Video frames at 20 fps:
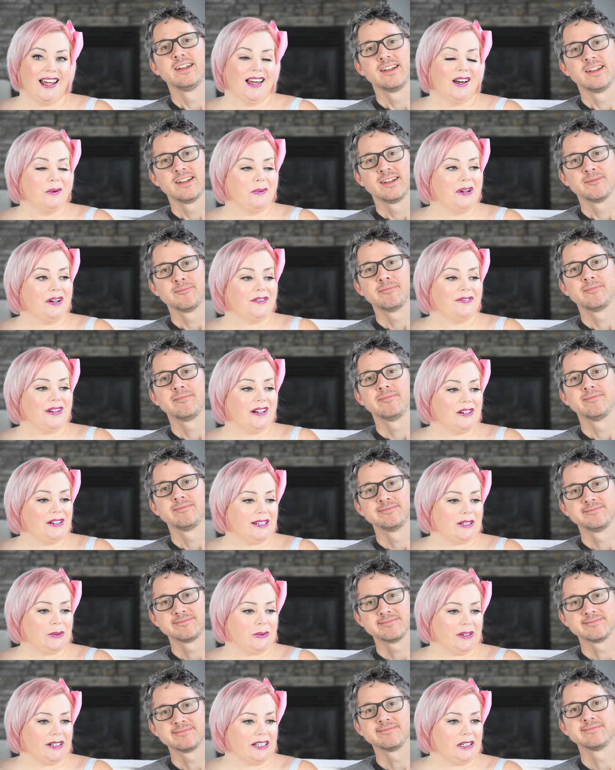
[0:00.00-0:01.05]
Speaker 1: We are very
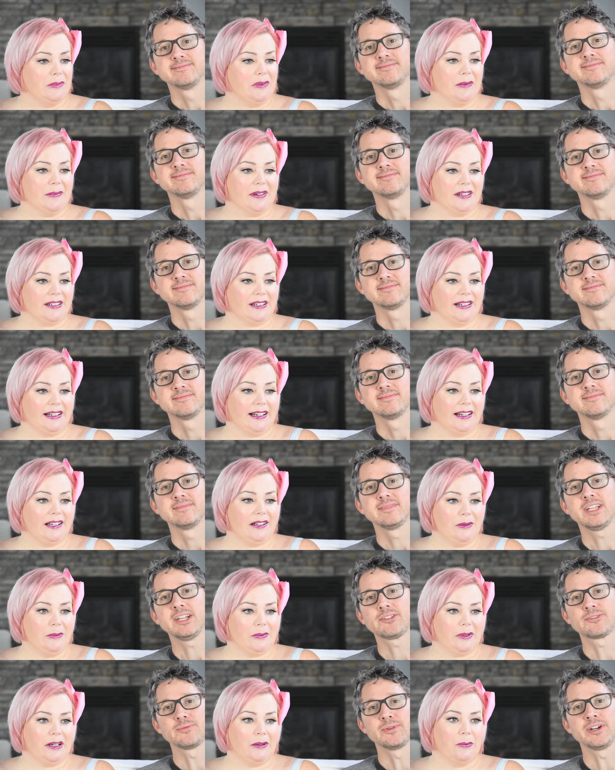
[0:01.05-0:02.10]
sorry to be missing it.
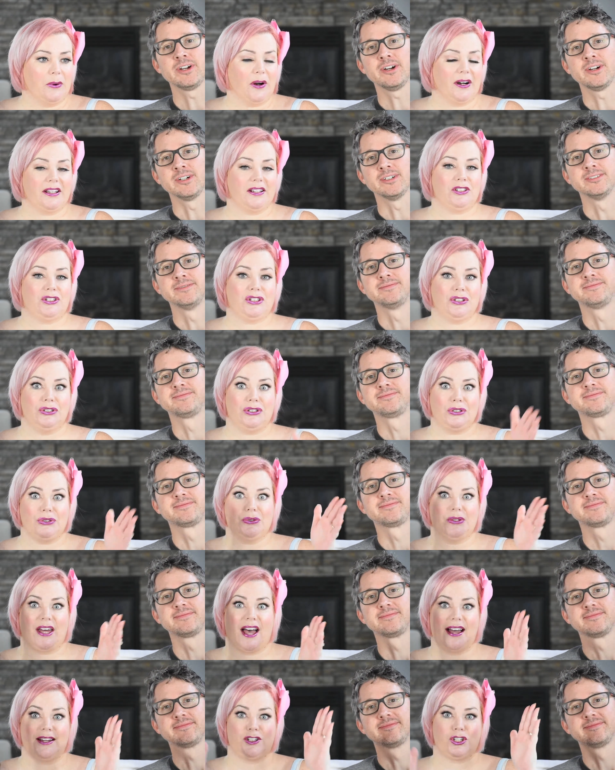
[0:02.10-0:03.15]
Yes, we, we wanted to do
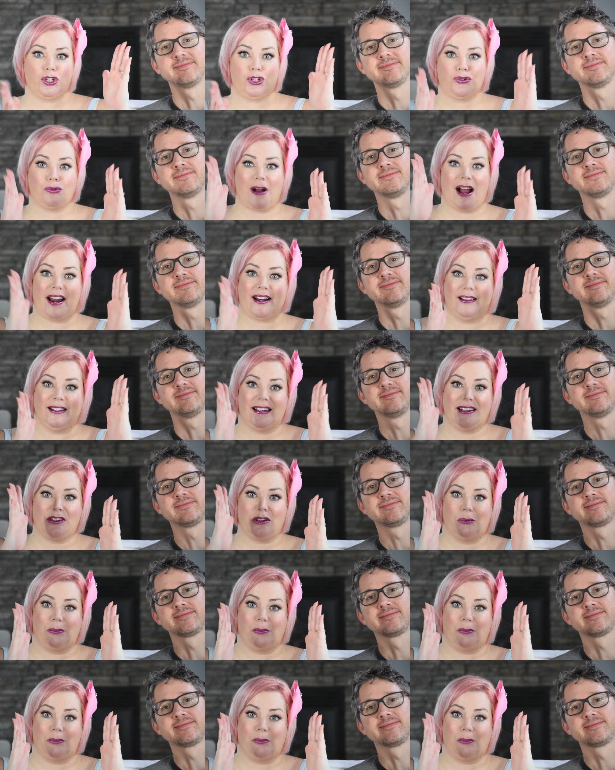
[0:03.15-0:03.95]
that straddling the